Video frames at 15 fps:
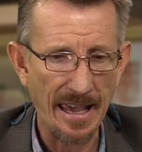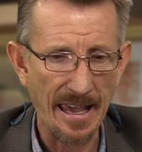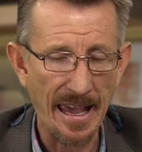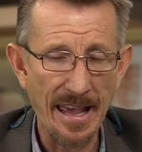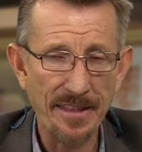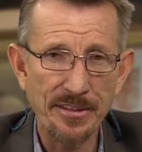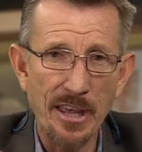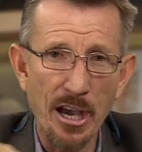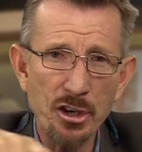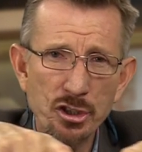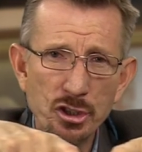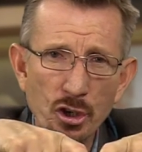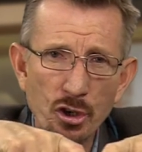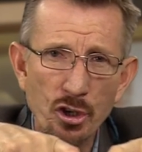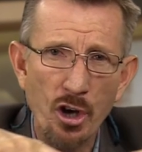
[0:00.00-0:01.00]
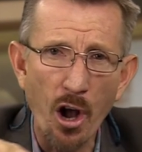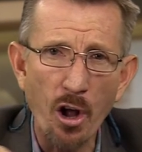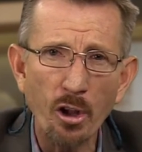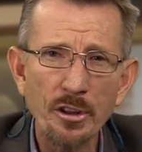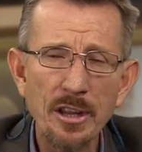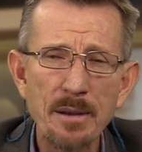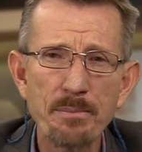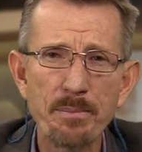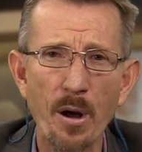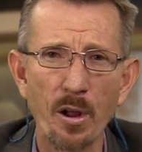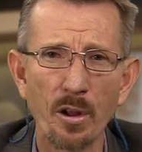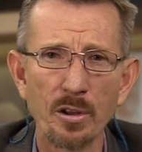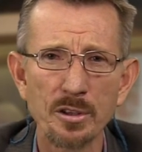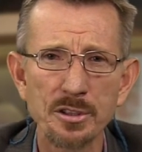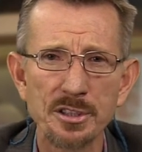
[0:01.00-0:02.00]
And those two golden
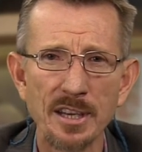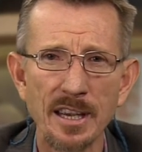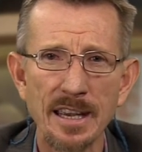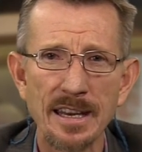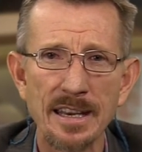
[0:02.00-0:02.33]
poles